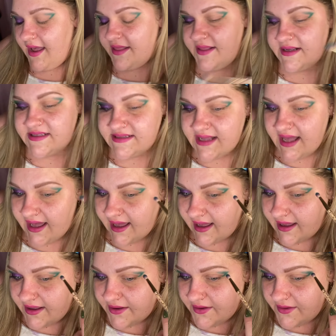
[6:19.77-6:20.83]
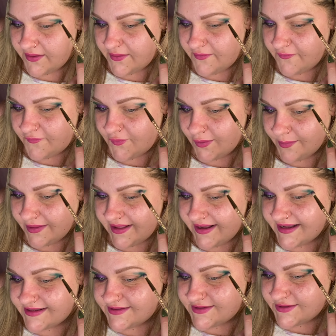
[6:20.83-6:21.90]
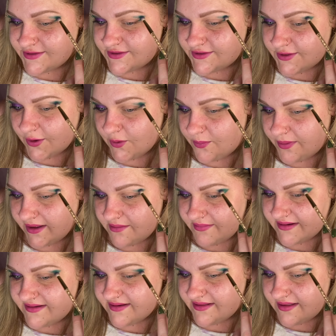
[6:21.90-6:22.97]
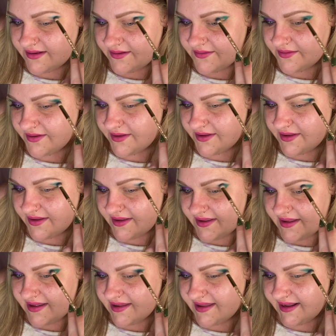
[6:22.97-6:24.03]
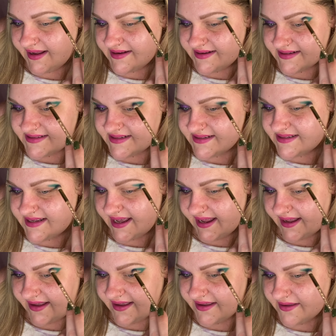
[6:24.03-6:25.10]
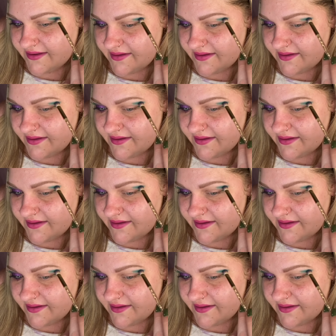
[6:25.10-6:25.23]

This uh, formula is so pigmented though. Like it doesn't take